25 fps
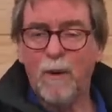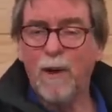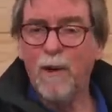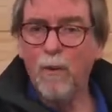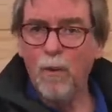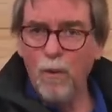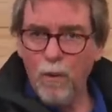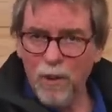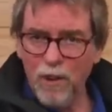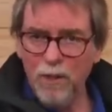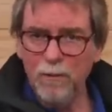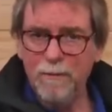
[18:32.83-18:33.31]
I
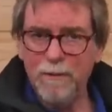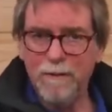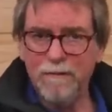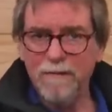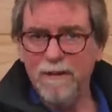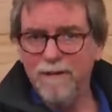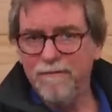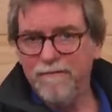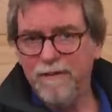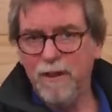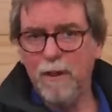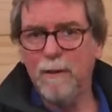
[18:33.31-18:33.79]
will be
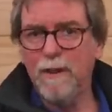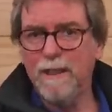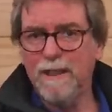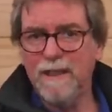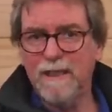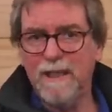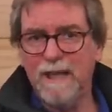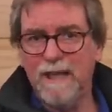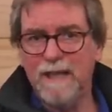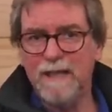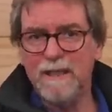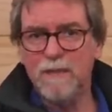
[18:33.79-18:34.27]

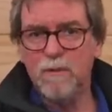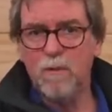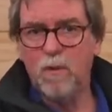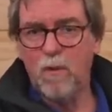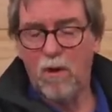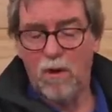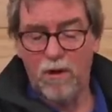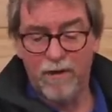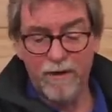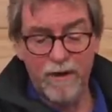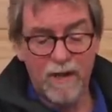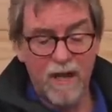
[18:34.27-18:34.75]
reviewing this
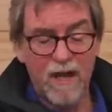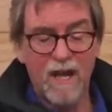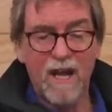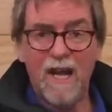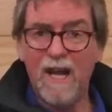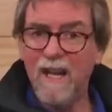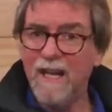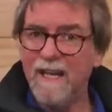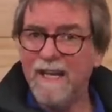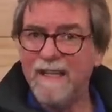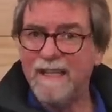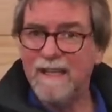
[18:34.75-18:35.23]
one
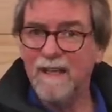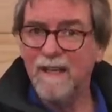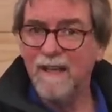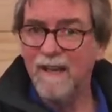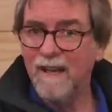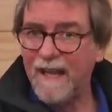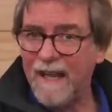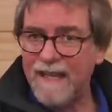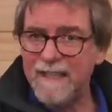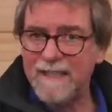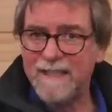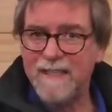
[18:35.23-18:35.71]
a little
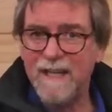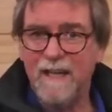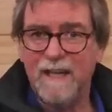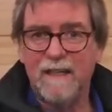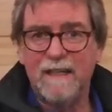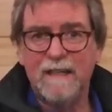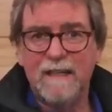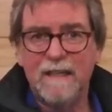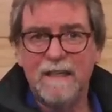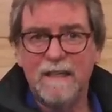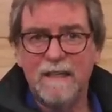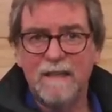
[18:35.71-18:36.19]
later.